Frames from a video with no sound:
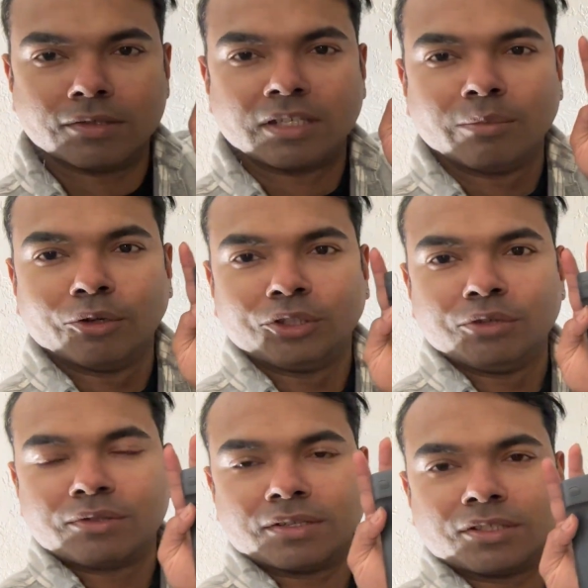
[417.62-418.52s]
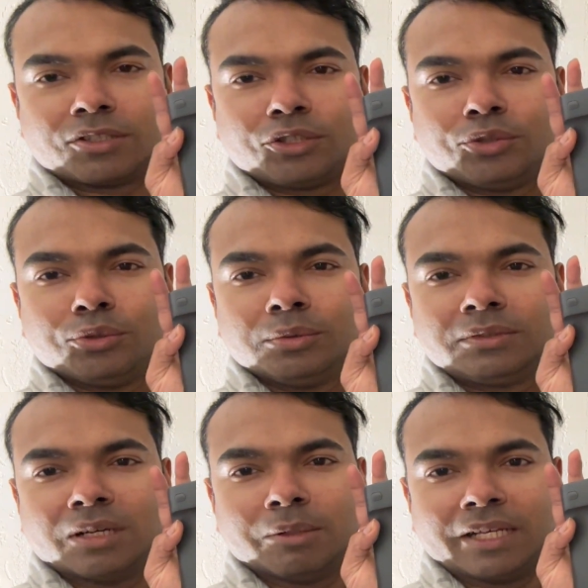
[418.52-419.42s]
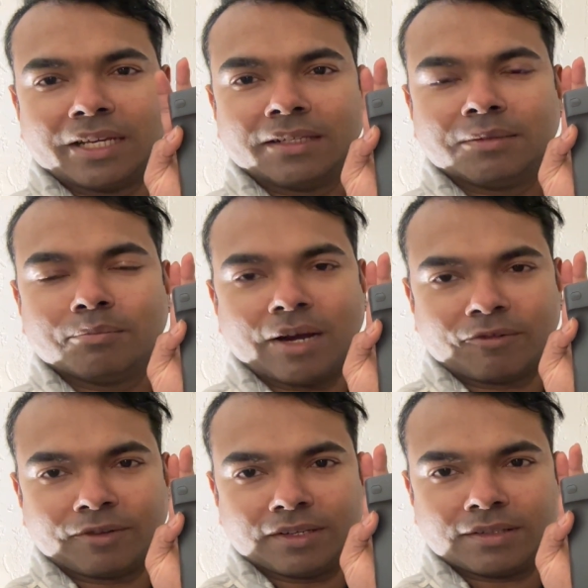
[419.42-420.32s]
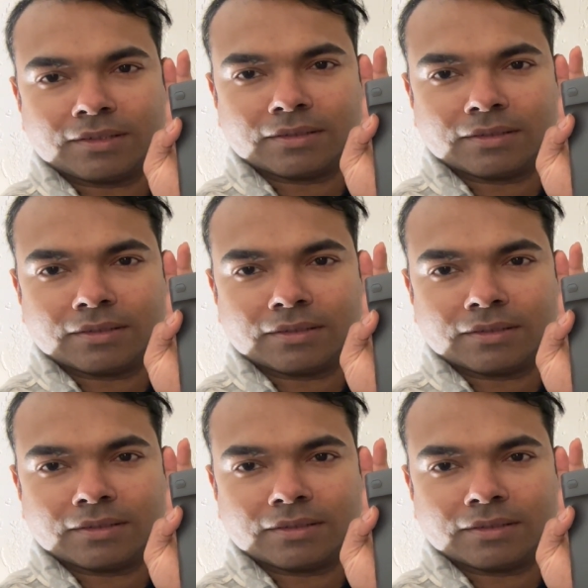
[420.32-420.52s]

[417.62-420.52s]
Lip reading: keyboard uses 2 AA batteries.